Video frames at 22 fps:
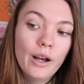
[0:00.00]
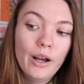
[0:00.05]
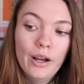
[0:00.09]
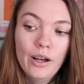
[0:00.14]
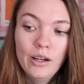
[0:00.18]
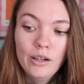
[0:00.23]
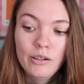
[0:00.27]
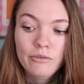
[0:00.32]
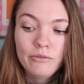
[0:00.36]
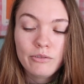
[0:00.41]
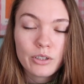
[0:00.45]

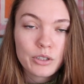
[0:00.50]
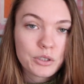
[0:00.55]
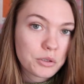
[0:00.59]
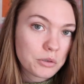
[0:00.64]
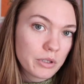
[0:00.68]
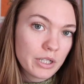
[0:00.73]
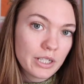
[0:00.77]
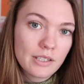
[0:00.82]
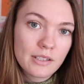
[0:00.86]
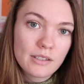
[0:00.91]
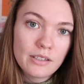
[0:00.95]
of a
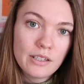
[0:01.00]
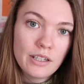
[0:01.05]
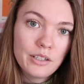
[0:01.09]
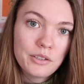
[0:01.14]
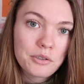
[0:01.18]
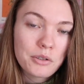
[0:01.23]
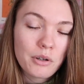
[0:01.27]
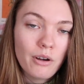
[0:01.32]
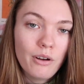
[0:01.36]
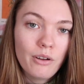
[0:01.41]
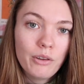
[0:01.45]
straight
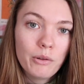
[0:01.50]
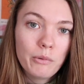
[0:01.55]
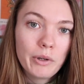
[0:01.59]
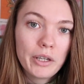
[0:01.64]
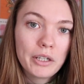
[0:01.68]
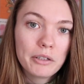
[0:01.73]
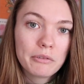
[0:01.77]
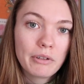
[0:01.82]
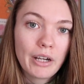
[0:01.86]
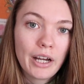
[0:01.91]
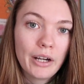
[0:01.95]
stitch all the
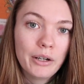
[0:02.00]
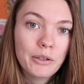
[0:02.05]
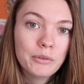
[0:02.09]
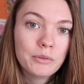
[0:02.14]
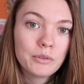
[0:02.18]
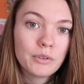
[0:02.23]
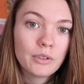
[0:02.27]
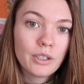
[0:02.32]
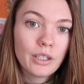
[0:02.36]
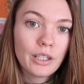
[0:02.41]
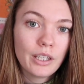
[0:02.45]
way
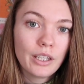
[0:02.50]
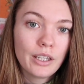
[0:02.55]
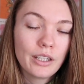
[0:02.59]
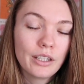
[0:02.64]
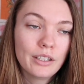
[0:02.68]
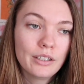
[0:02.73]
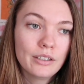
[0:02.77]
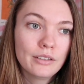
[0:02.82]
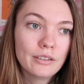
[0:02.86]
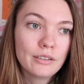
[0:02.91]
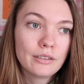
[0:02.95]
around
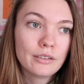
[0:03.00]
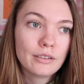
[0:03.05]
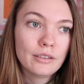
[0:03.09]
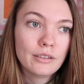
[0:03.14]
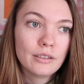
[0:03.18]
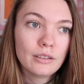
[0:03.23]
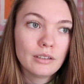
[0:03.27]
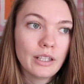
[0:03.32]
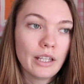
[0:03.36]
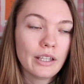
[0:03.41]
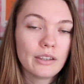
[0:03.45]
and
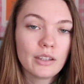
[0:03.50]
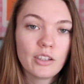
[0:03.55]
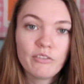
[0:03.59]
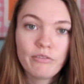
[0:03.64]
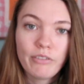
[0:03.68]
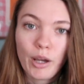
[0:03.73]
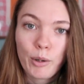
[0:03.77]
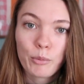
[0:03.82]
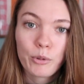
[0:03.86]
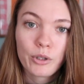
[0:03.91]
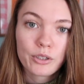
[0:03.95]
let the
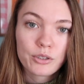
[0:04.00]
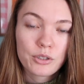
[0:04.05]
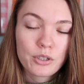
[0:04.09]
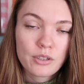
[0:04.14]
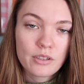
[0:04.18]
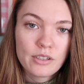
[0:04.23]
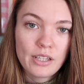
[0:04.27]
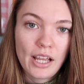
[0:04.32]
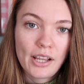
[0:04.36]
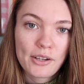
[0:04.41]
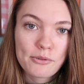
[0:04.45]
fabric
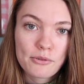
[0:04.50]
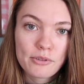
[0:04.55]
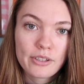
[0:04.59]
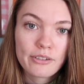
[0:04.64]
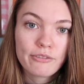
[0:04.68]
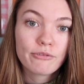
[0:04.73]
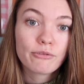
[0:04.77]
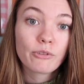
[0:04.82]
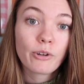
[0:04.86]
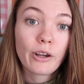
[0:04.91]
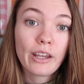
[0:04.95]
just naturally
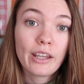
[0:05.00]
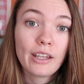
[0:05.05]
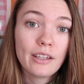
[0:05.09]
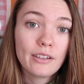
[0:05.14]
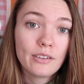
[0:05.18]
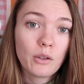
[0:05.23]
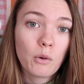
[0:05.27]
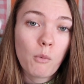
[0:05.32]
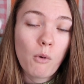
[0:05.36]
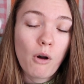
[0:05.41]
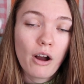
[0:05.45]
fray
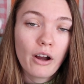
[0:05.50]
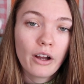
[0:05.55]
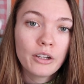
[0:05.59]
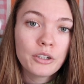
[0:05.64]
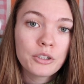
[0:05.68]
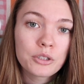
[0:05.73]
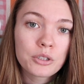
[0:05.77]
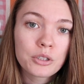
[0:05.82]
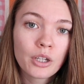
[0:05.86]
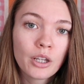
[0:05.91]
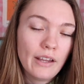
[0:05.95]
in the
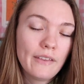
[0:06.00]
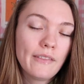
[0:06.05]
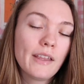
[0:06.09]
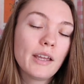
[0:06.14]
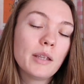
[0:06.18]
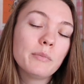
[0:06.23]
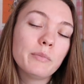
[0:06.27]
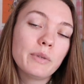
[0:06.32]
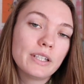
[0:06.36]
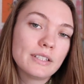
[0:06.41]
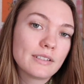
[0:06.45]
wash, and
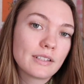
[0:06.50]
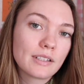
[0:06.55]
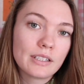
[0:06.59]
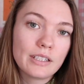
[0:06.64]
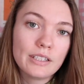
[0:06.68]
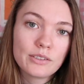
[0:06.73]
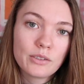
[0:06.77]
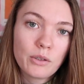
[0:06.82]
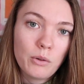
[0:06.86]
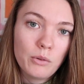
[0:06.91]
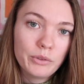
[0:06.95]
then basically
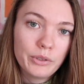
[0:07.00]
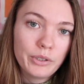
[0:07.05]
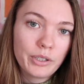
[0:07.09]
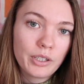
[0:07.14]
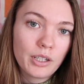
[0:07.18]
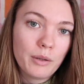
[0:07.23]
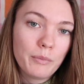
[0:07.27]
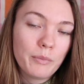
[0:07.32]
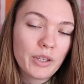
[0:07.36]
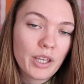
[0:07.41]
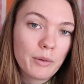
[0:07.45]
it's only
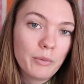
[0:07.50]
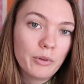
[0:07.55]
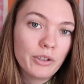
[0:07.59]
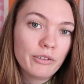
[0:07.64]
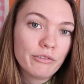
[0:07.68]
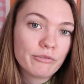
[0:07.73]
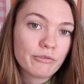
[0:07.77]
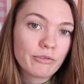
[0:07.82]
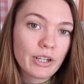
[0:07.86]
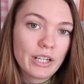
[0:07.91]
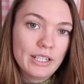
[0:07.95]
going to be able to
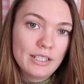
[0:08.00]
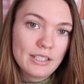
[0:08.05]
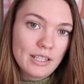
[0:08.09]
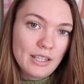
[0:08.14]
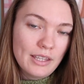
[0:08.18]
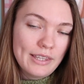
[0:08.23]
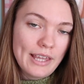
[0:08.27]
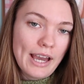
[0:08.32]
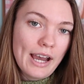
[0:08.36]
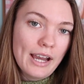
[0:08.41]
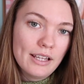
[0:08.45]
fray to
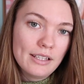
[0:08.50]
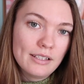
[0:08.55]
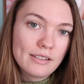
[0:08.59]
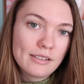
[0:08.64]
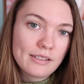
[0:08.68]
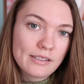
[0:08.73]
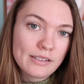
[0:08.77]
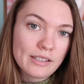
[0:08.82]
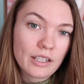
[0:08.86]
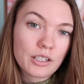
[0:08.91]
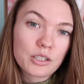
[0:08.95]
that
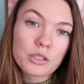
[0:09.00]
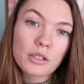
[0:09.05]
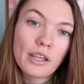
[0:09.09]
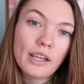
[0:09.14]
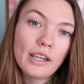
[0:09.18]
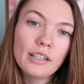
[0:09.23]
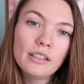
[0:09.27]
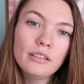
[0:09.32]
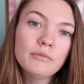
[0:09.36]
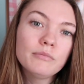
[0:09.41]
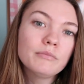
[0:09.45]
stitch
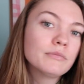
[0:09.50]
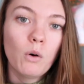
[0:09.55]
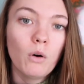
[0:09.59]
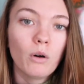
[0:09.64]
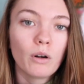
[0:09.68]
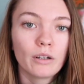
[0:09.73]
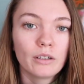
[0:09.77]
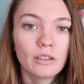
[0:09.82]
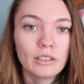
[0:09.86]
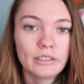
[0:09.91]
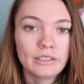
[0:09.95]
line.
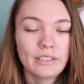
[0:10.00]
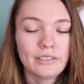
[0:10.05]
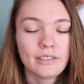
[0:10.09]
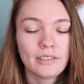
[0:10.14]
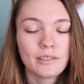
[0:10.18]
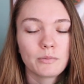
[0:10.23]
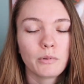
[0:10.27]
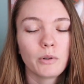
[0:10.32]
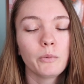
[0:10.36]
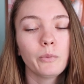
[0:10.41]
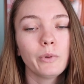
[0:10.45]
Or, and this
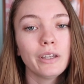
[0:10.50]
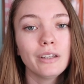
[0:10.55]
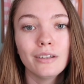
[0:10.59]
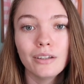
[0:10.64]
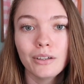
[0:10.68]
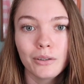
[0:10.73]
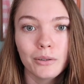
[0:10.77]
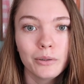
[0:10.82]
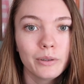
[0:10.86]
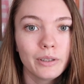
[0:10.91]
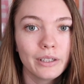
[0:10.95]
is what we
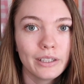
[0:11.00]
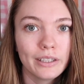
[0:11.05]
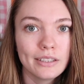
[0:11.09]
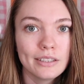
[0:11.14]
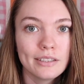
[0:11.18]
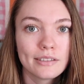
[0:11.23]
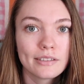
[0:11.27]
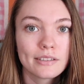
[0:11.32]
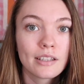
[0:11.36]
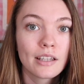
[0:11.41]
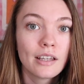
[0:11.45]
do,
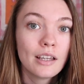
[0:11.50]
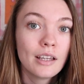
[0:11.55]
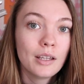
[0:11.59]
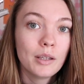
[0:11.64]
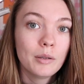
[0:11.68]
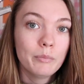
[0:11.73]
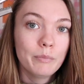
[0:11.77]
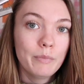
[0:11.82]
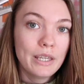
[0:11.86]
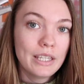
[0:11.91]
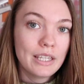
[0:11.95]
is
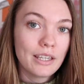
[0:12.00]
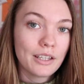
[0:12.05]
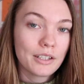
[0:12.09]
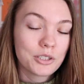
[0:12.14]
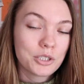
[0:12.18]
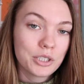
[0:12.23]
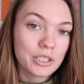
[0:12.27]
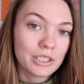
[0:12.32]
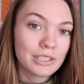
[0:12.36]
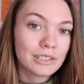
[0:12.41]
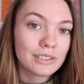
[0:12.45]
pinking
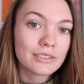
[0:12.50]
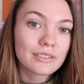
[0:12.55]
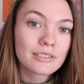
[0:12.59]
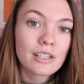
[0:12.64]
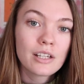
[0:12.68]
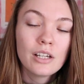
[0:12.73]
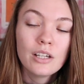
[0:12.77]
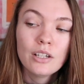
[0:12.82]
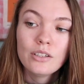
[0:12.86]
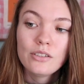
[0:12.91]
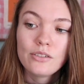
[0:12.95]
shears.
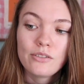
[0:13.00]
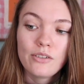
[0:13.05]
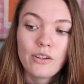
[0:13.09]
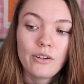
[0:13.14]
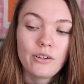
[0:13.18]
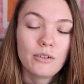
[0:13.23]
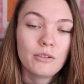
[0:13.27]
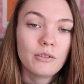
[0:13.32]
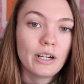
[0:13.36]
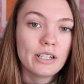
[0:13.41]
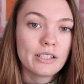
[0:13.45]

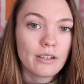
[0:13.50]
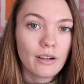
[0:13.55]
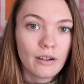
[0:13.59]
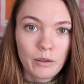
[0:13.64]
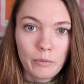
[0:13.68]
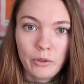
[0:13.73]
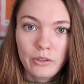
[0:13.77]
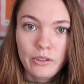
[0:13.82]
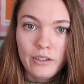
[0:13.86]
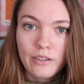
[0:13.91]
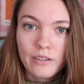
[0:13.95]
So I talk
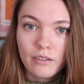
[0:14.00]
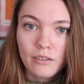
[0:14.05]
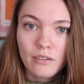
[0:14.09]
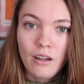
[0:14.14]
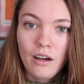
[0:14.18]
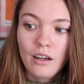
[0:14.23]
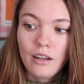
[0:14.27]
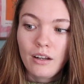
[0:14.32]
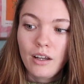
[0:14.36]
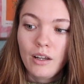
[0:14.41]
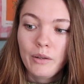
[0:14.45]
about these a
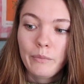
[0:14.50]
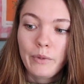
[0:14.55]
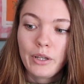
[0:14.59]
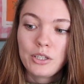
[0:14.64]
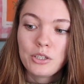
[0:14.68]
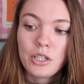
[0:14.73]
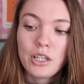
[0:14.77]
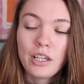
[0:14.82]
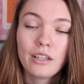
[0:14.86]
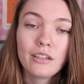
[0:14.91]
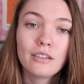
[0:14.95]
lot on my
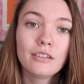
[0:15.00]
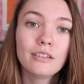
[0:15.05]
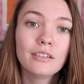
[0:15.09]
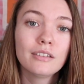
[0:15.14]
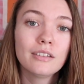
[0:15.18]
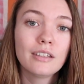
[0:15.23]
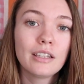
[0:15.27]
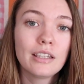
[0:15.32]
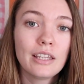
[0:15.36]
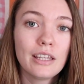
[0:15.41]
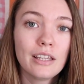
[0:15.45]

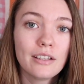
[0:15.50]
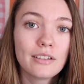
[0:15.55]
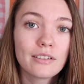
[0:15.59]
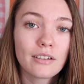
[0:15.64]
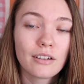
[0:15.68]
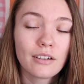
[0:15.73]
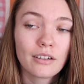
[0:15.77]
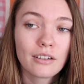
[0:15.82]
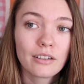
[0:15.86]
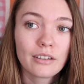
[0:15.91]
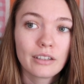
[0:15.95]
channel. These
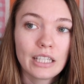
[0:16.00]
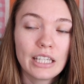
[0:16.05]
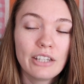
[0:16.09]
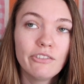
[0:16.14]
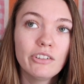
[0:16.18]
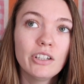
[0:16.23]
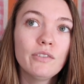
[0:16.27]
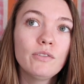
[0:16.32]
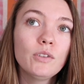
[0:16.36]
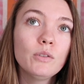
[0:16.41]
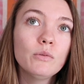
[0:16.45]
are,
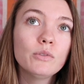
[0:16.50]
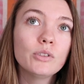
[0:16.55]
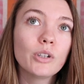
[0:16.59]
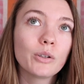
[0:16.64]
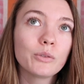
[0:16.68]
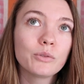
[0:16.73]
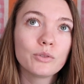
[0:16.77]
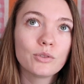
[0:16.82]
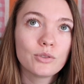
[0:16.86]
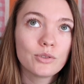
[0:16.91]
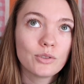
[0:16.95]
even if you
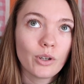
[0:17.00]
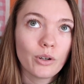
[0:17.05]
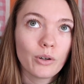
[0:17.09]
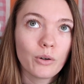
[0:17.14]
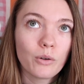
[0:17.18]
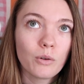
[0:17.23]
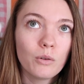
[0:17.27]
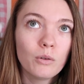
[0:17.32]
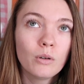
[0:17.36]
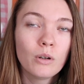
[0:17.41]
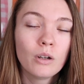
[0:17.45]
don't
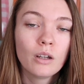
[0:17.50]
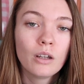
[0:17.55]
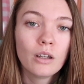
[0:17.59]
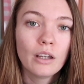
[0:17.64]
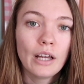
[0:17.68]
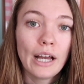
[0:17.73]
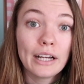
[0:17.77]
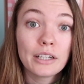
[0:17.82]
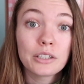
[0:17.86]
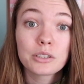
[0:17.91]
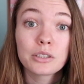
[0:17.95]
sew,
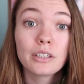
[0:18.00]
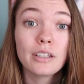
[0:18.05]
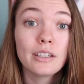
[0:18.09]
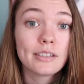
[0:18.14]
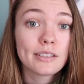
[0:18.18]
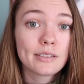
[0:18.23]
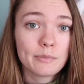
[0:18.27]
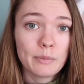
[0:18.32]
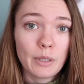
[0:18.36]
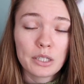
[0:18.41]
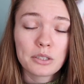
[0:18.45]
actually
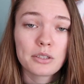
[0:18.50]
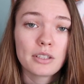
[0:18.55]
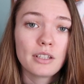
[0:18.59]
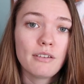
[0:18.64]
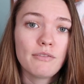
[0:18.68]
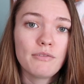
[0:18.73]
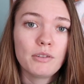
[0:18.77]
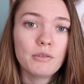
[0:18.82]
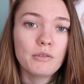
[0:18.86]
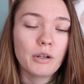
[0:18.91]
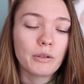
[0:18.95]
especially
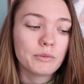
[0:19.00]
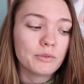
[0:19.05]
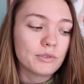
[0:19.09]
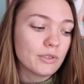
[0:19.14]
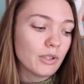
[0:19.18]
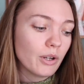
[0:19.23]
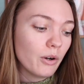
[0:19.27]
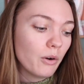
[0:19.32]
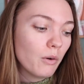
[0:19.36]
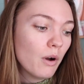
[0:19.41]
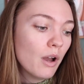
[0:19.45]
if you don't
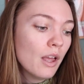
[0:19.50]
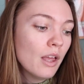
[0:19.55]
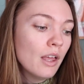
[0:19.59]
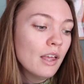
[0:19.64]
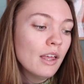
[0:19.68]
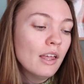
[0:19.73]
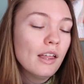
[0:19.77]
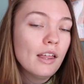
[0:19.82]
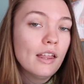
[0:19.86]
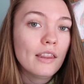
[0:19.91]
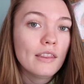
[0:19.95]
sew,
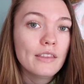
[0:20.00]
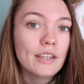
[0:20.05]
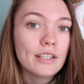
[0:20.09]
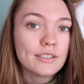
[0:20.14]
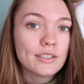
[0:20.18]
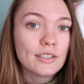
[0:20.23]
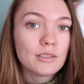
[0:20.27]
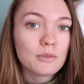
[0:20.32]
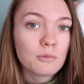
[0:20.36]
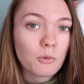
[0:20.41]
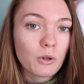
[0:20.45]

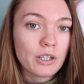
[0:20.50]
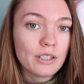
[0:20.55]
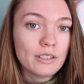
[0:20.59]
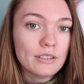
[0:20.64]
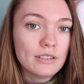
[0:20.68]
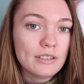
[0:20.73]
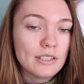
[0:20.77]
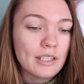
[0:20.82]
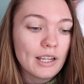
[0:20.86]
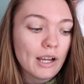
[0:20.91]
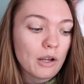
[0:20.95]
this is
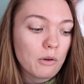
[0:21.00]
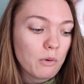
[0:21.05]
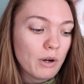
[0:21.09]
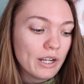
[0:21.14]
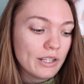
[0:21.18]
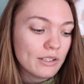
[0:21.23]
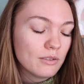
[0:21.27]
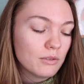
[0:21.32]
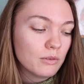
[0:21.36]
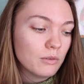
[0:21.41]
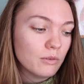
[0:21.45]
one
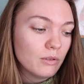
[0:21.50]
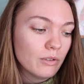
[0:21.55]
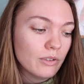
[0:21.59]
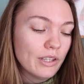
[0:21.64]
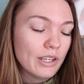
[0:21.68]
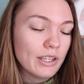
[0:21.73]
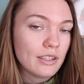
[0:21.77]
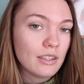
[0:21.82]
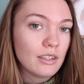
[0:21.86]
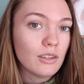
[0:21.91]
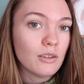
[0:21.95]
DIY tool
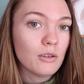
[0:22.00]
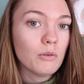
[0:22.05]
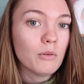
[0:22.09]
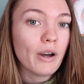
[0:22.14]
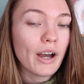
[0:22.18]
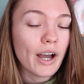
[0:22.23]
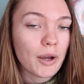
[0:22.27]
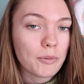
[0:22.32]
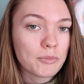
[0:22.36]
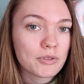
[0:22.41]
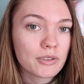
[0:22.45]
that you
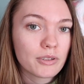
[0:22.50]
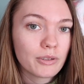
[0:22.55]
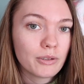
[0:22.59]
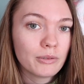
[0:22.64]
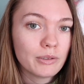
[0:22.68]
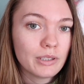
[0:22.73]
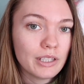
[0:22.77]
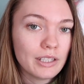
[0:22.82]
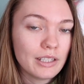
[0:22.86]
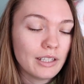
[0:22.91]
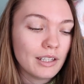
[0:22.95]

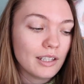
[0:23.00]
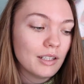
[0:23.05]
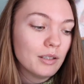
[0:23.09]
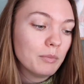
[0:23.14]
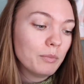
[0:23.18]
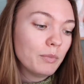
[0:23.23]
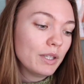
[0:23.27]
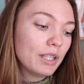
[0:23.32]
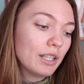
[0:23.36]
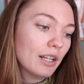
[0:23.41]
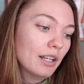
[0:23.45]
absolutely
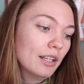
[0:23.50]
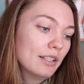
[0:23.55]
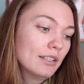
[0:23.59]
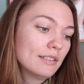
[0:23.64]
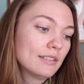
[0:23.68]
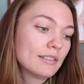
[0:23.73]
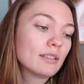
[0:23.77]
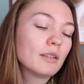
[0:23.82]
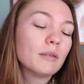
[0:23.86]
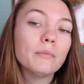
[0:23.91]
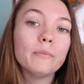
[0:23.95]
need,
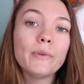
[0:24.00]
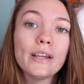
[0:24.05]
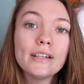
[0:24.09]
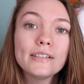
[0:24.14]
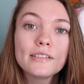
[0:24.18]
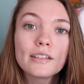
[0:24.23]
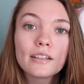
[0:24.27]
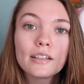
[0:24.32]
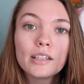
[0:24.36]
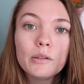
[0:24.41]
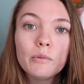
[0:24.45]
because
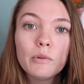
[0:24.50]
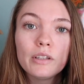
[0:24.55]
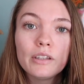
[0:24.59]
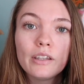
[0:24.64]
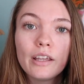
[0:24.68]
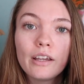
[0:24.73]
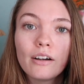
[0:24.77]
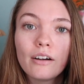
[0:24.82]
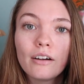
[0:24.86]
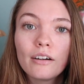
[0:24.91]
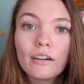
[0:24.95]
basically what
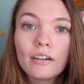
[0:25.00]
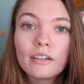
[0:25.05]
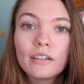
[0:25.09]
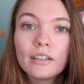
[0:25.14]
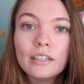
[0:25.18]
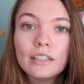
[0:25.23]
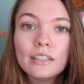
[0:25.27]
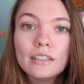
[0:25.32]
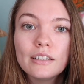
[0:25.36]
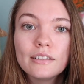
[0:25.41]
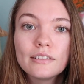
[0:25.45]
they are
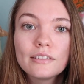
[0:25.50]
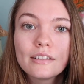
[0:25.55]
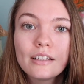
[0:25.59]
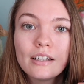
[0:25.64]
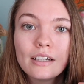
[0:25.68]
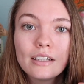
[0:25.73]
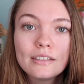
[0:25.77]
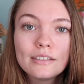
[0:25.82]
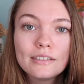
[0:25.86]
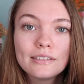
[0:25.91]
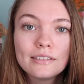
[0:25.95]
is
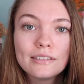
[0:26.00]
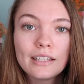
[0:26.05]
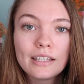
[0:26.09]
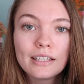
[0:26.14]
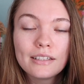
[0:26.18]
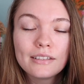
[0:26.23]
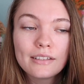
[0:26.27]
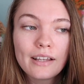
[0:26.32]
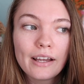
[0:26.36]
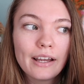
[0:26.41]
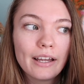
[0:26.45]

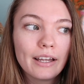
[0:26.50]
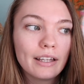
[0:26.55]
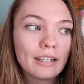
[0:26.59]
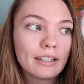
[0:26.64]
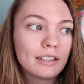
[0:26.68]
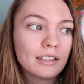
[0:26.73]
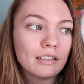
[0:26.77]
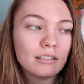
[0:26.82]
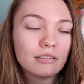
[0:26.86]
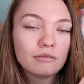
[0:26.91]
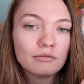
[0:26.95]

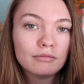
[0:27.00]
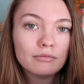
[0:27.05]
zigzag